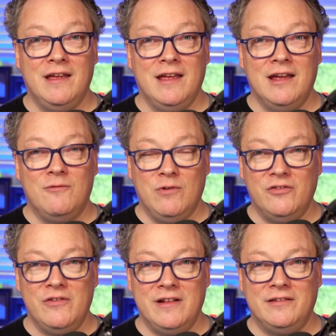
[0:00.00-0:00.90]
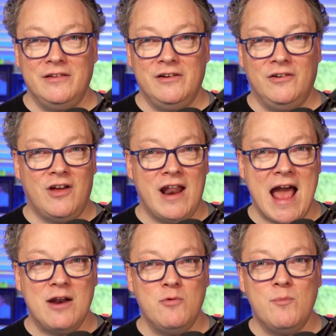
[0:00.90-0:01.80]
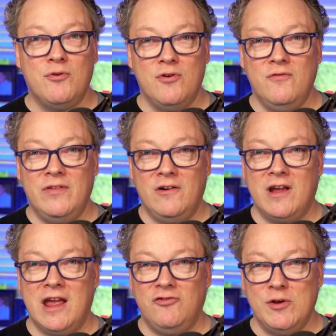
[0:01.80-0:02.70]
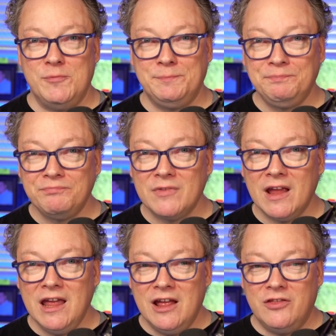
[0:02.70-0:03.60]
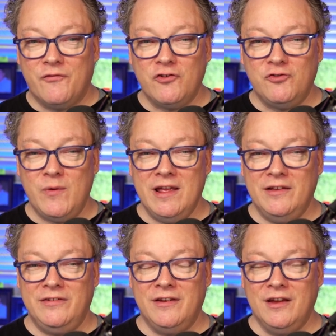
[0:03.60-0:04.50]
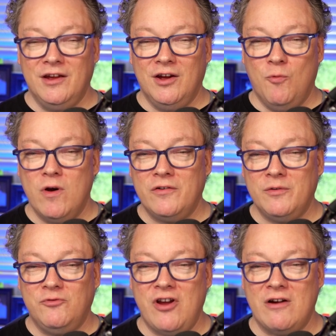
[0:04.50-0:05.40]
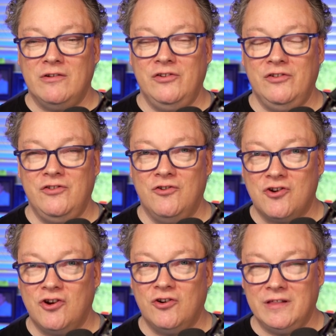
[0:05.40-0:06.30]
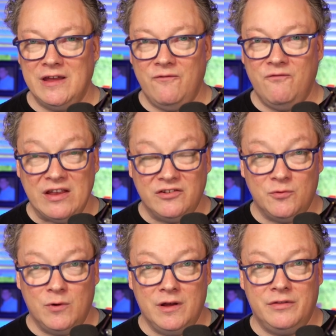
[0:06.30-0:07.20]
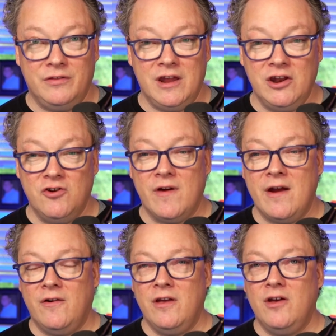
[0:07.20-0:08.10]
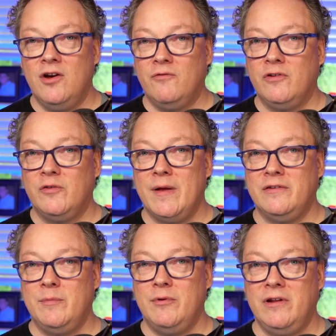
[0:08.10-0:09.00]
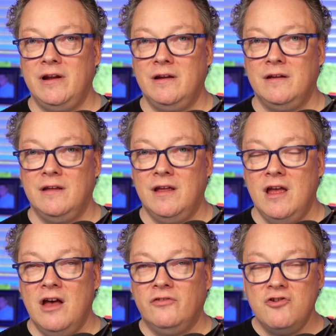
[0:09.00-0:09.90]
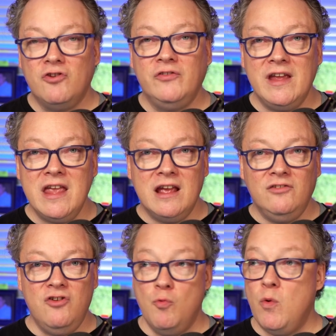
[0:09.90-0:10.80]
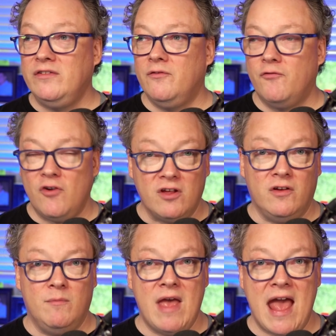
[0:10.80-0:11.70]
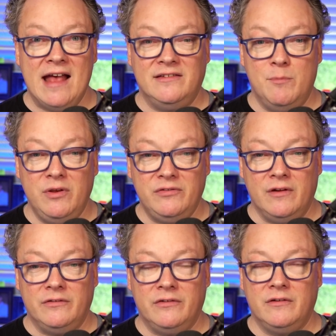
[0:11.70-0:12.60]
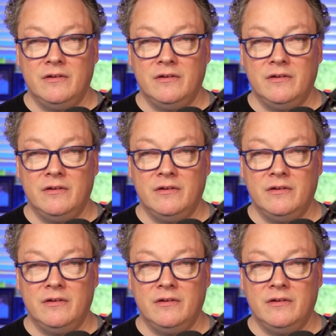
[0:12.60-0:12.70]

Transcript: resilience leaders on how to improve their engagement. The first one is, what are some challenges you're currently faced with in your area of responsibility? So you're digging into what's in front of them as a business.